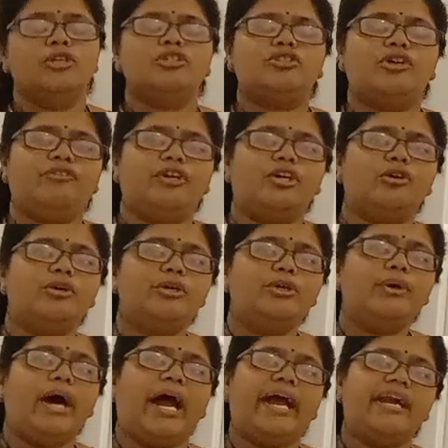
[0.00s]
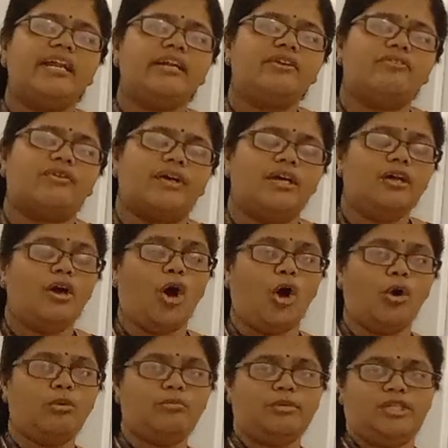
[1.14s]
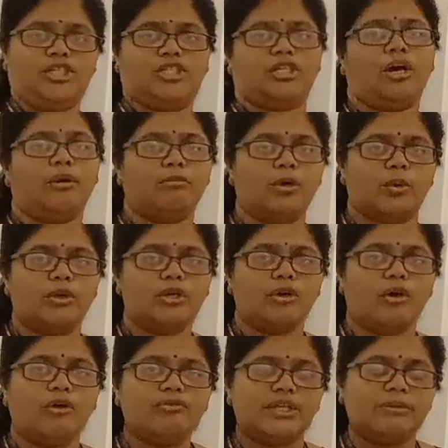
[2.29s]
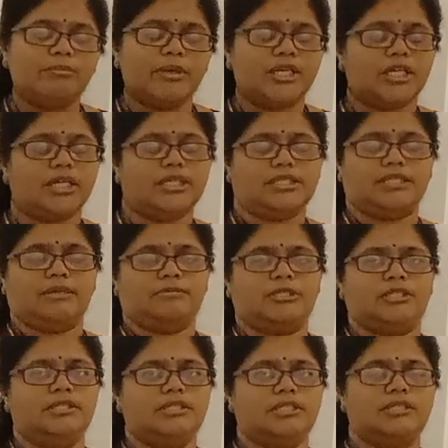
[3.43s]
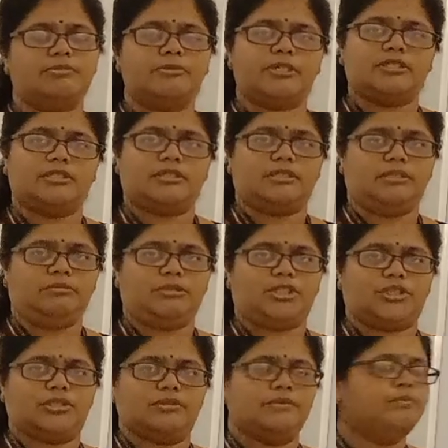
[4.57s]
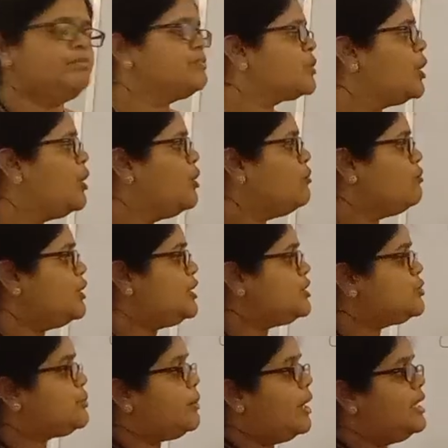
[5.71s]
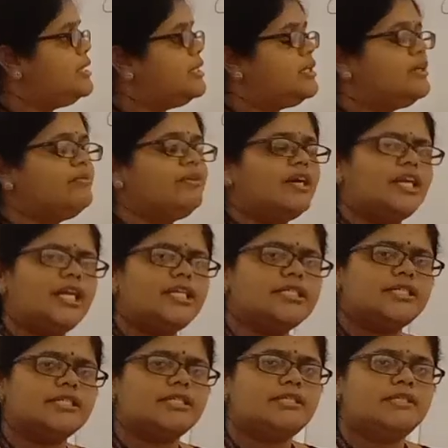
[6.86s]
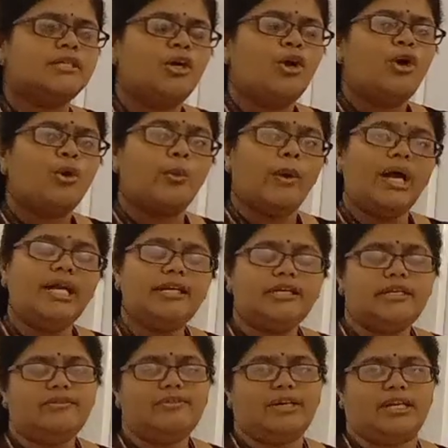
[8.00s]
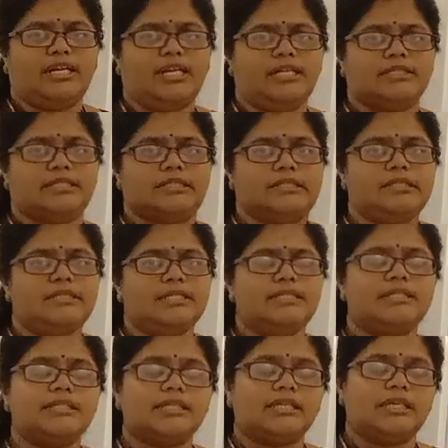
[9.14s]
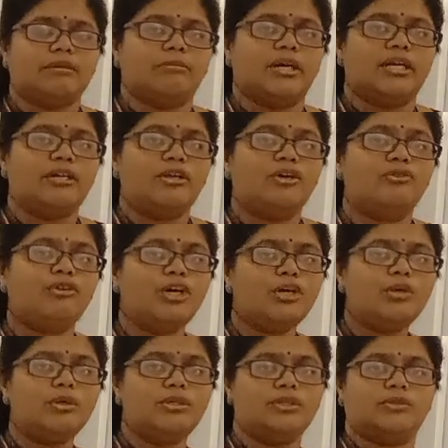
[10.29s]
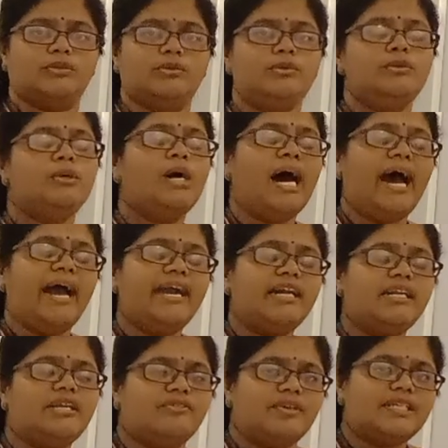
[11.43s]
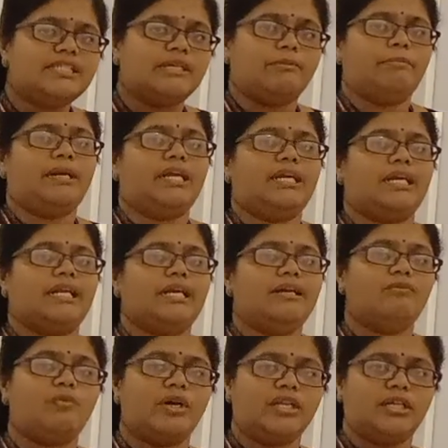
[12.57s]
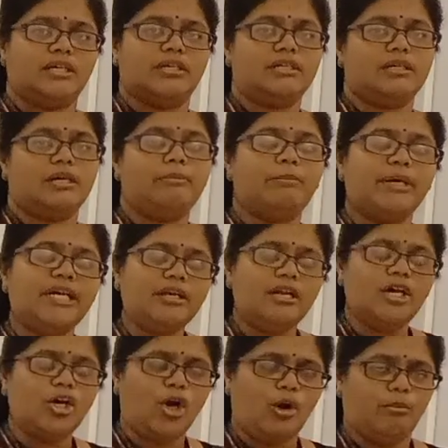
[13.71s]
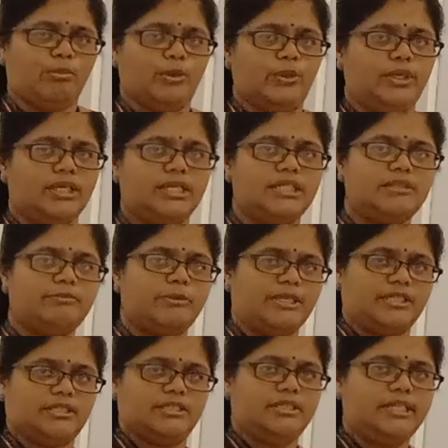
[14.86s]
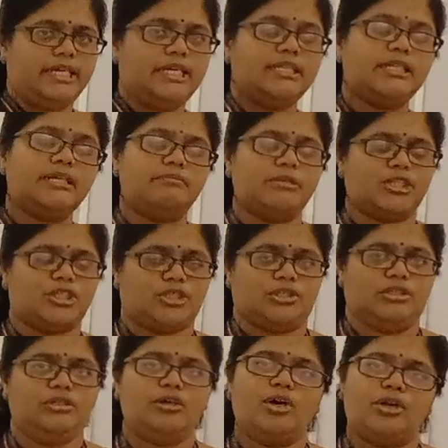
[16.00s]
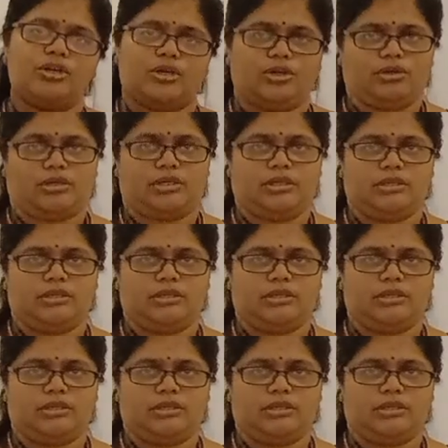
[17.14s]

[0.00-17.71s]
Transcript: So we are going to identify how much amount of that particular substance is present in a mixture. What is qualitative analysis? Qualitative analysis is nothing but we are going to identify separately whether a particular compound is present in that mixture or not.